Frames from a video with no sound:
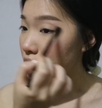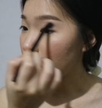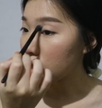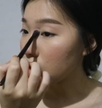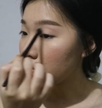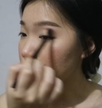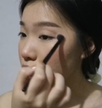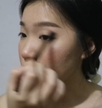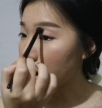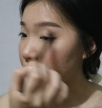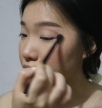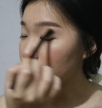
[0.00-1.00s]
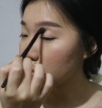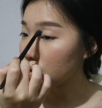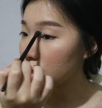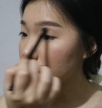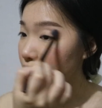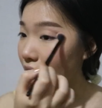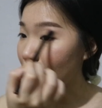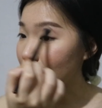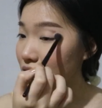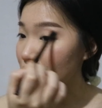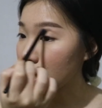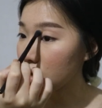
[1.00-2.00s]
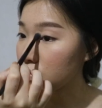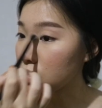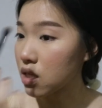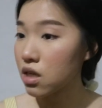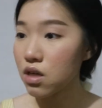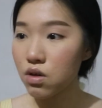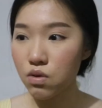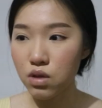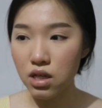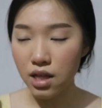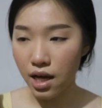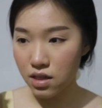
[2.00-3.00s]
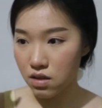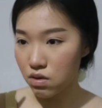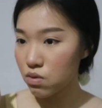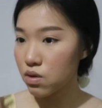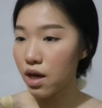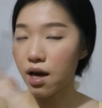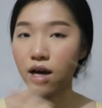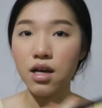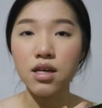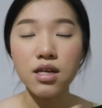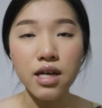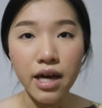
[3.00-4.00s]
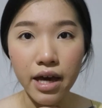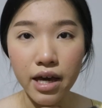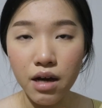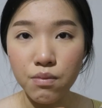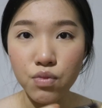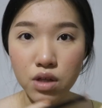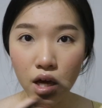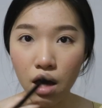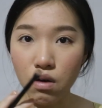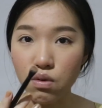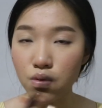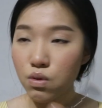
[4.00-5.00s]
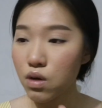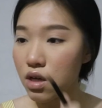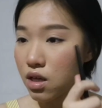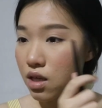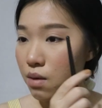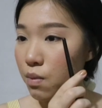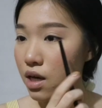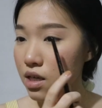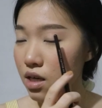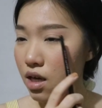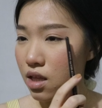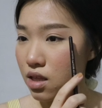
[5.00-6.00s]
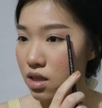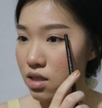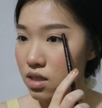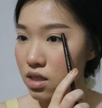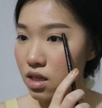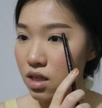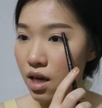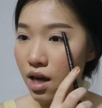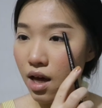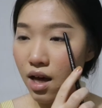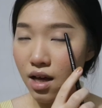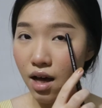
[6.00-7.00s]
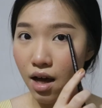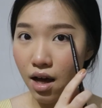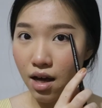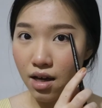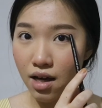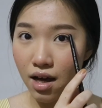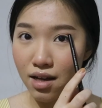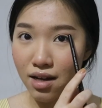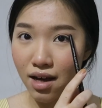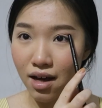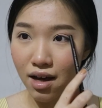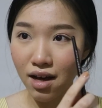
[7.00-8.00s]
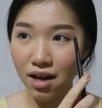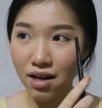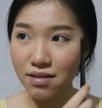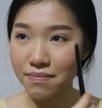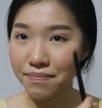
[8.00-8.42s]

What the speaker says: And if you have hooded eyes like me, hooded eyes itu ya kayak yang punya aku, yang bagian sininya agak ada